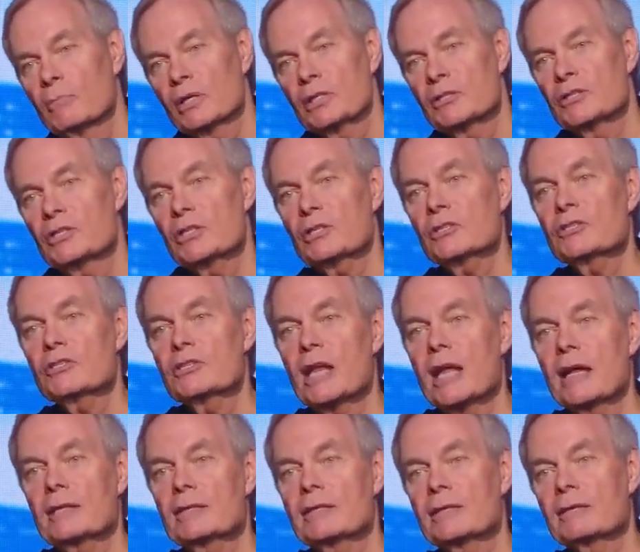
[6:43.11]
But just
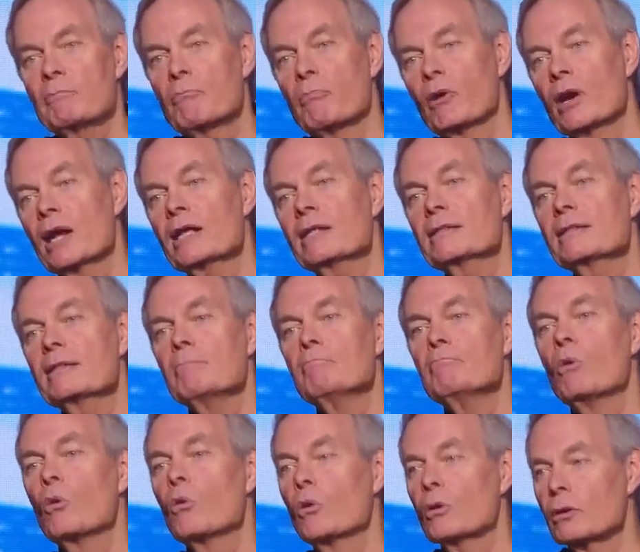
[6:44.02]
to break the
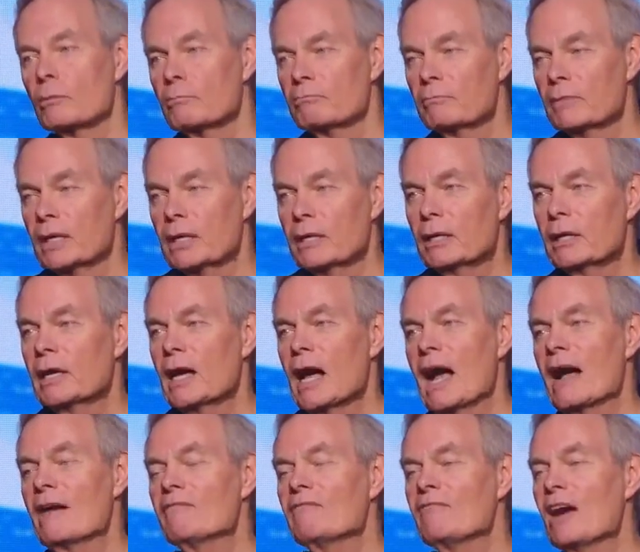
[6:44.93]
boredom,
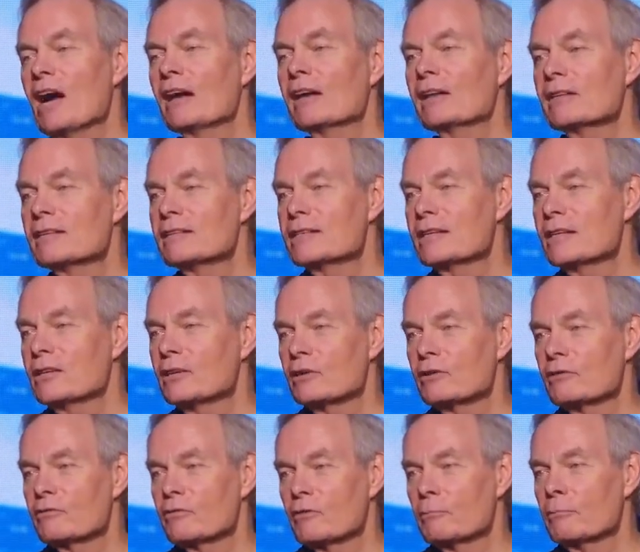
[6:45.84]
I
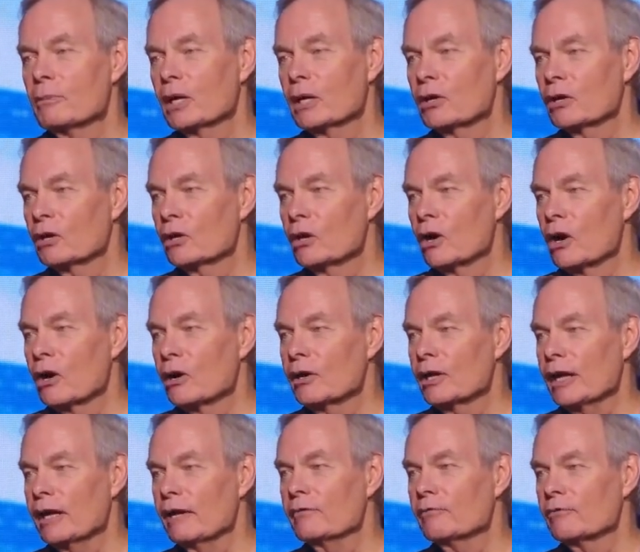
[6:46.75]
volunteered for bunker
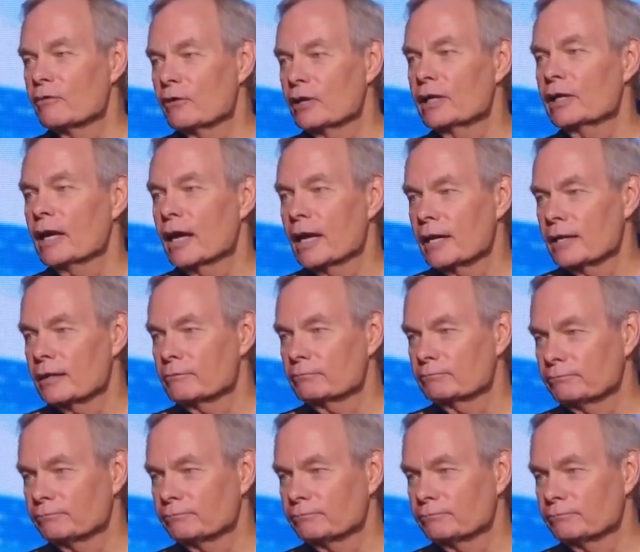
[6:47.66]
guard every night.